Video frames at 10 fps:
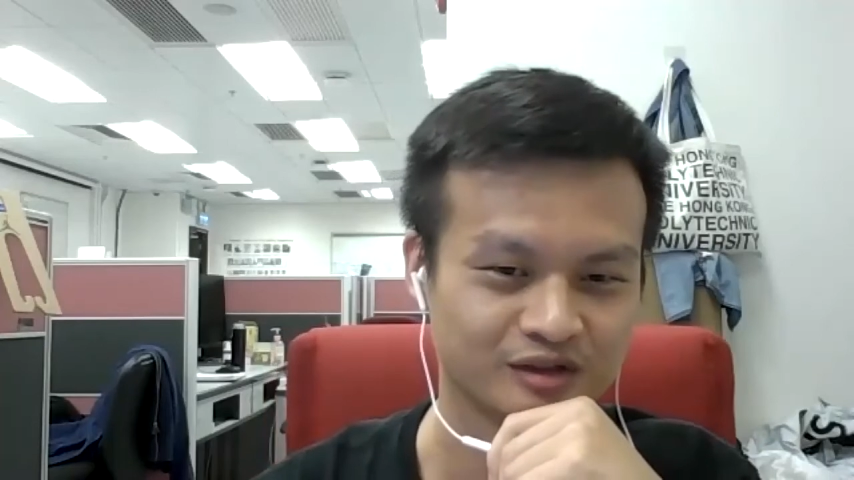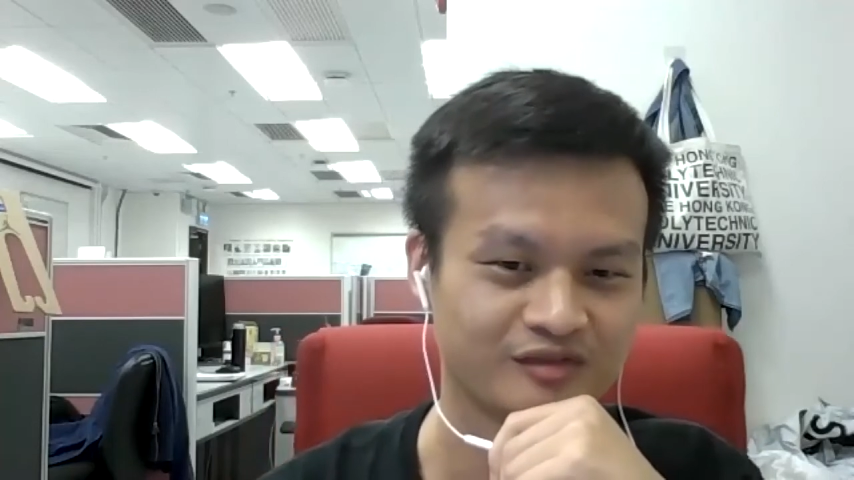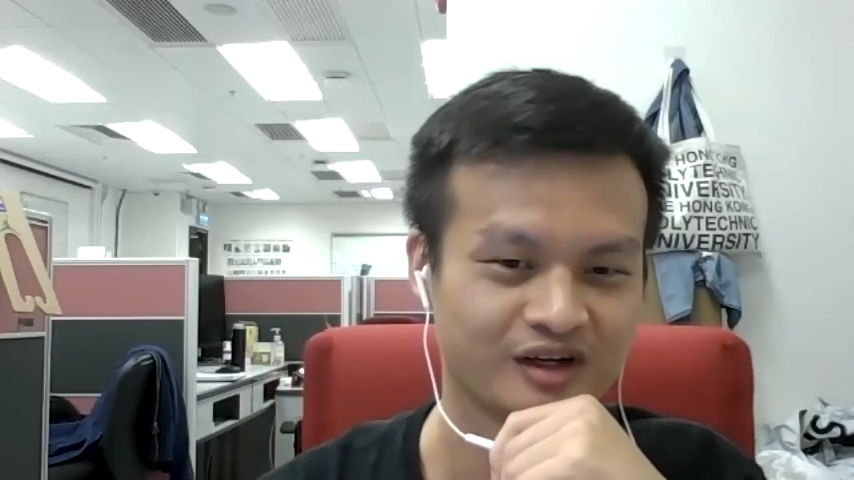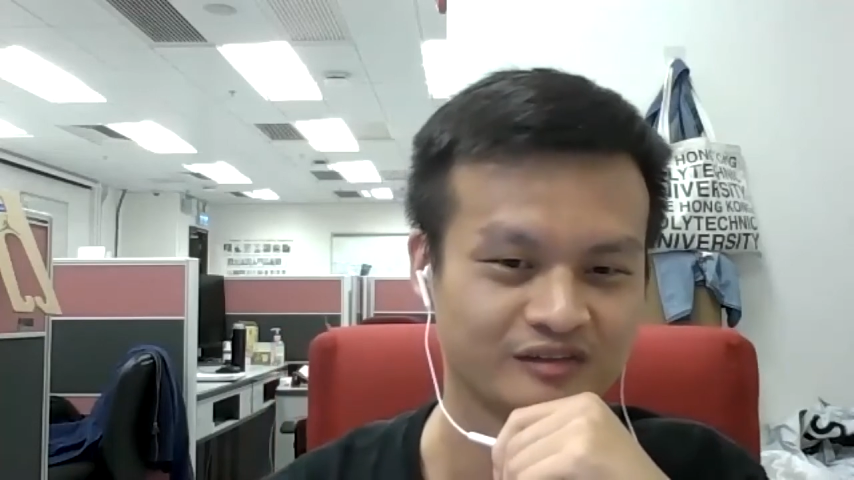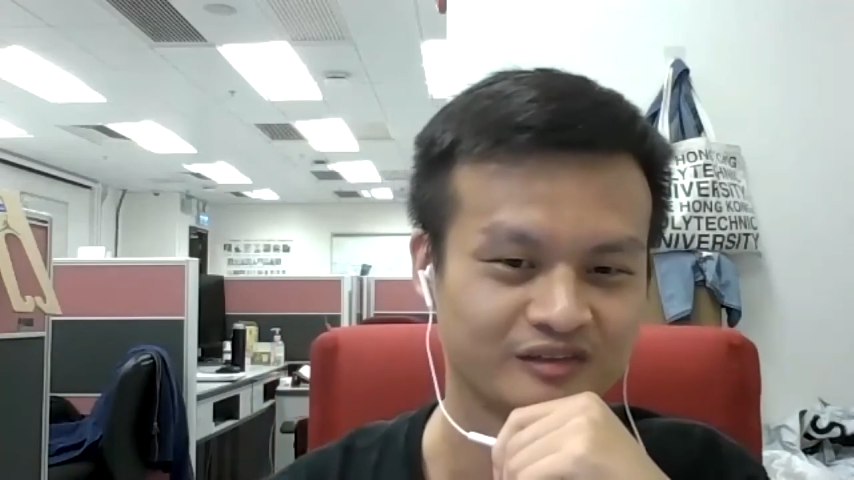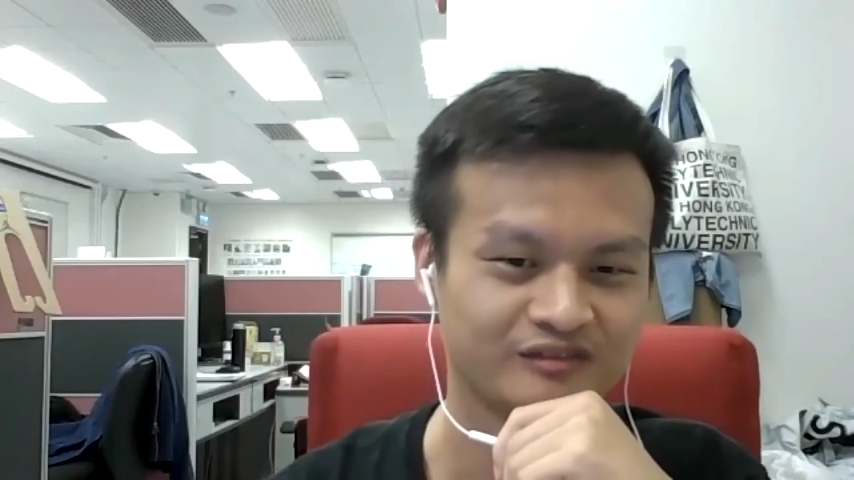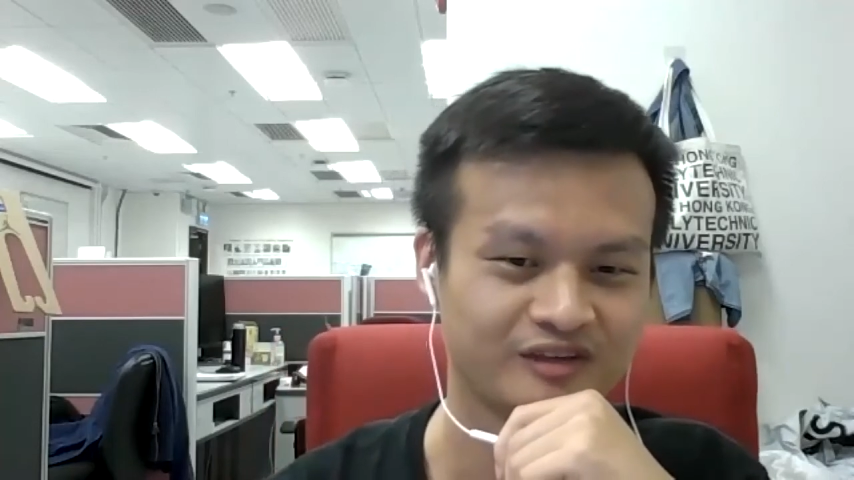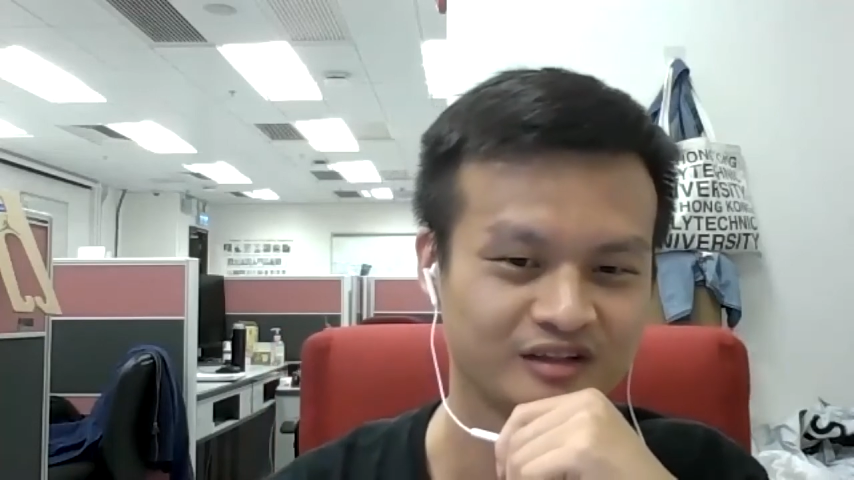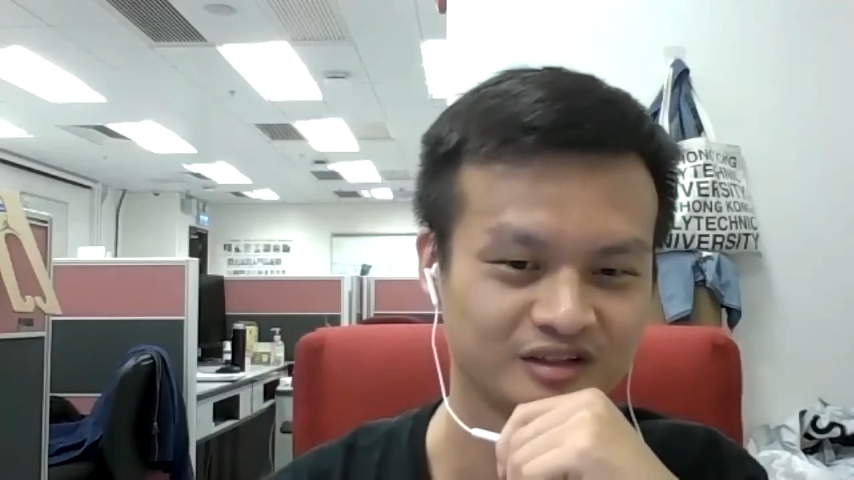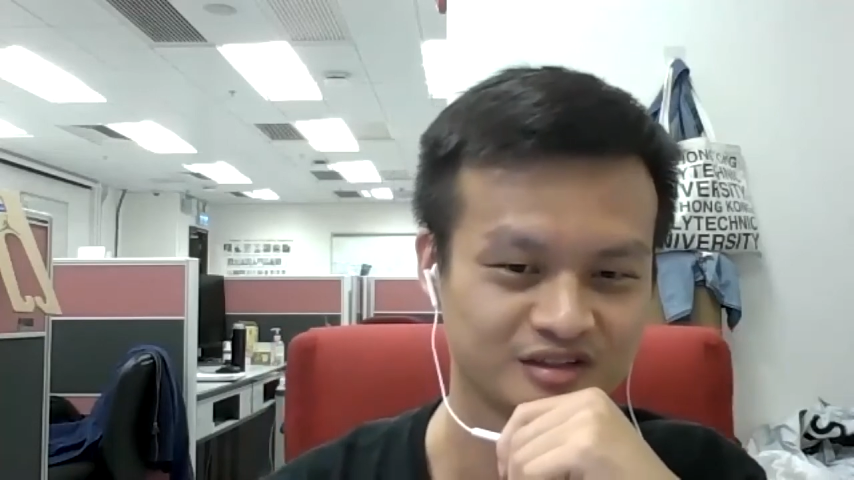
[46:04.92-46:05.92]
the
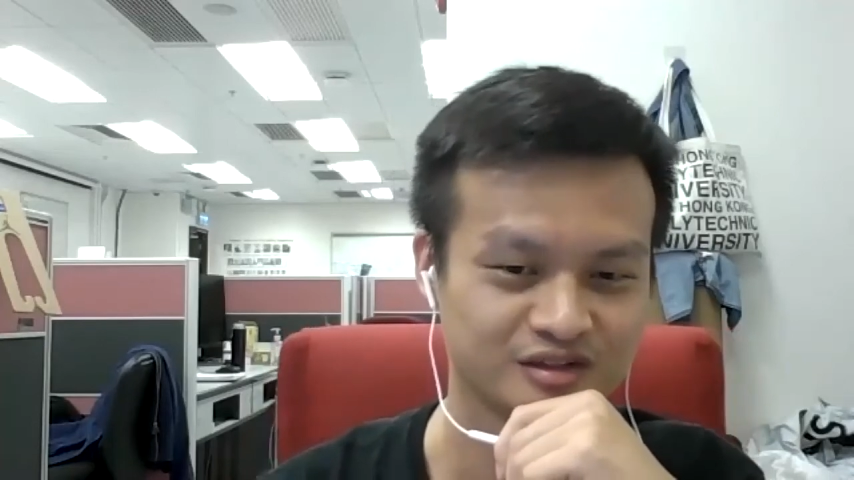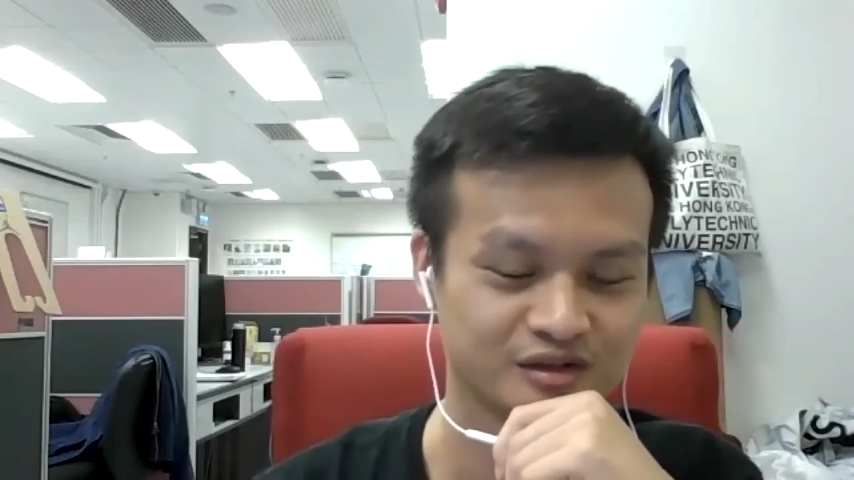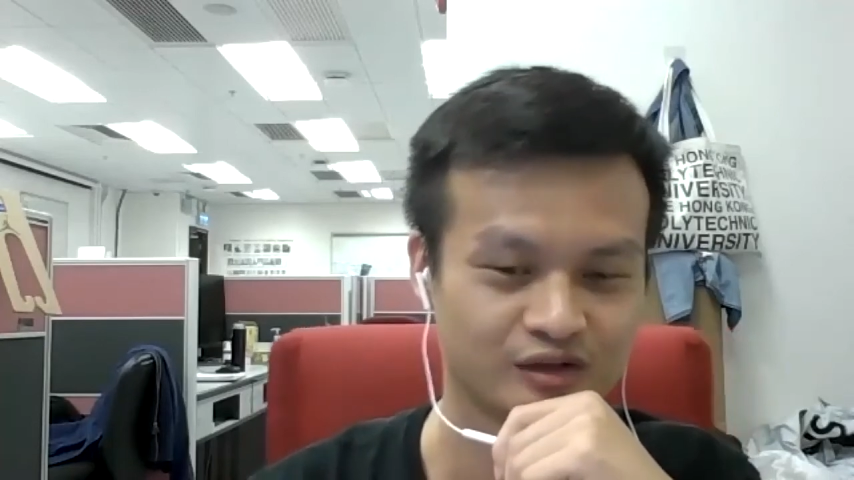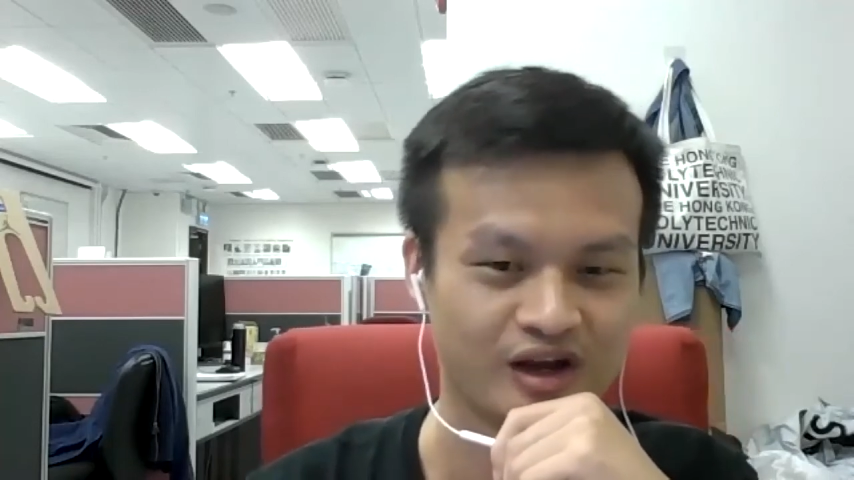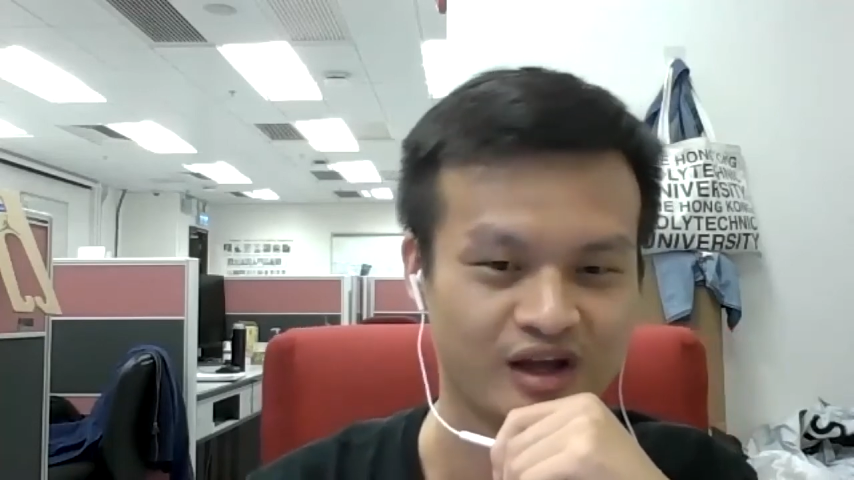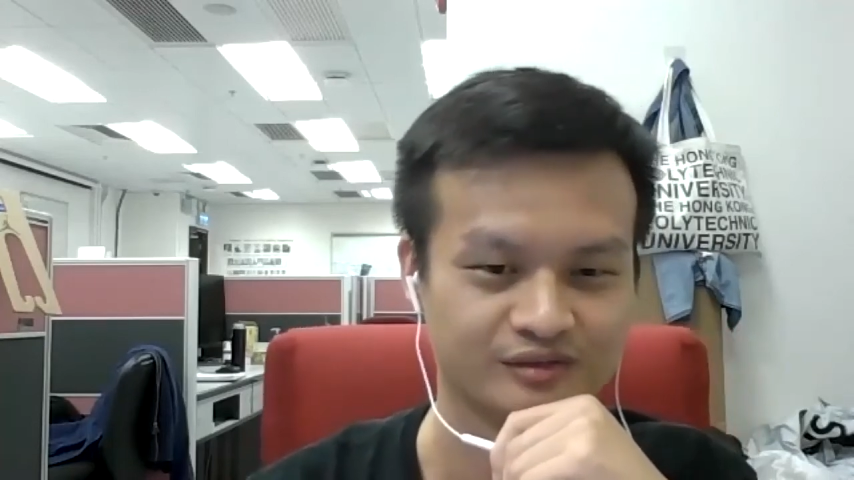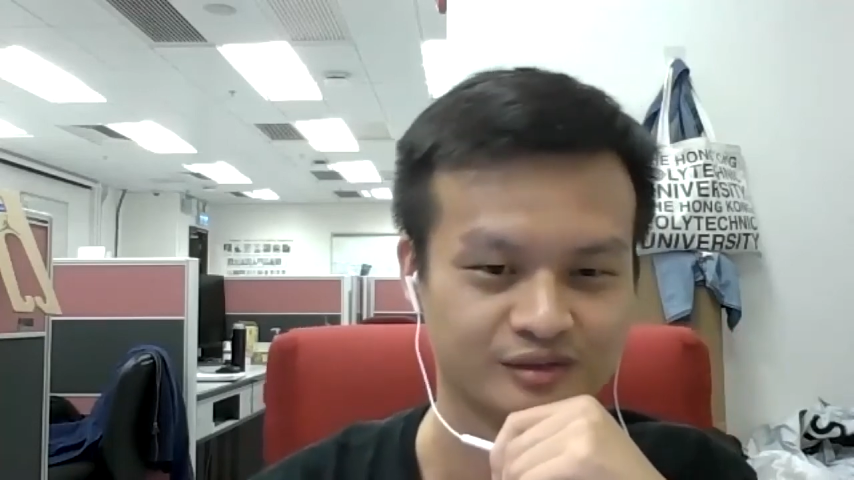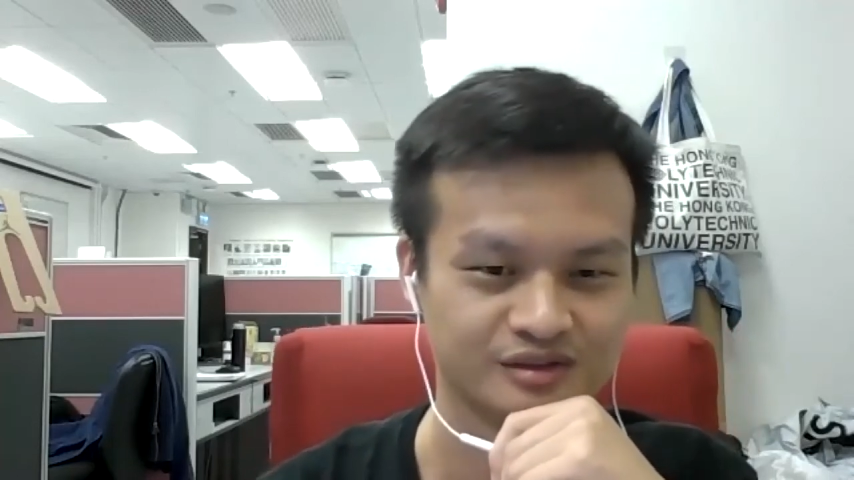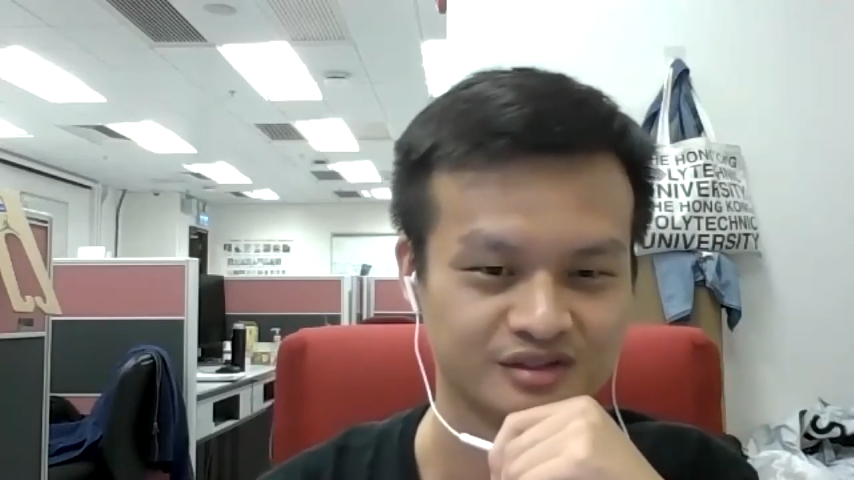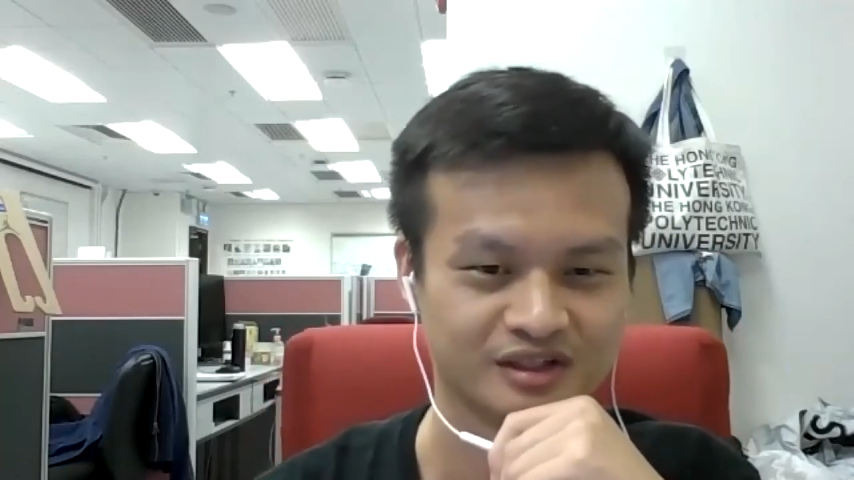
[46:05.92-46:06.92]
firefighters don't have
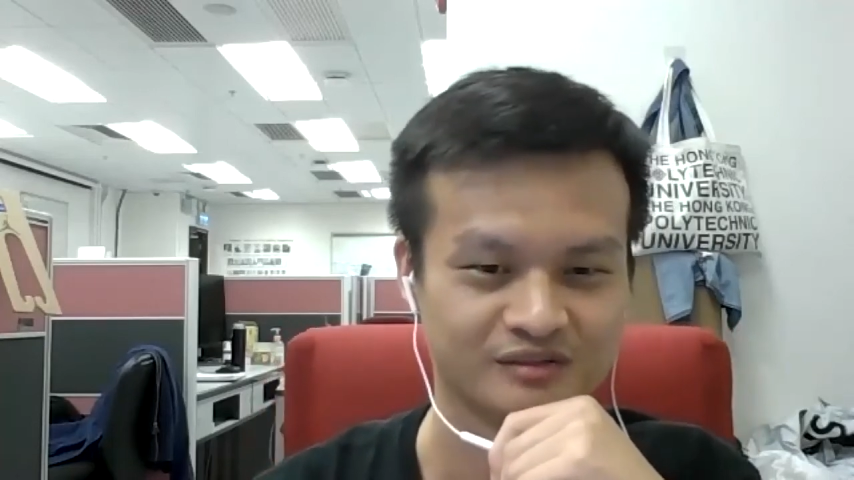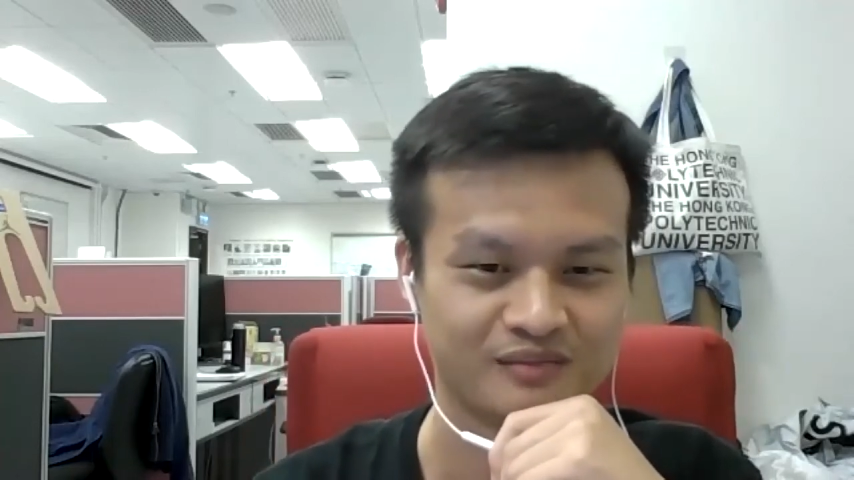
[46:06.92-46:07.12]
to think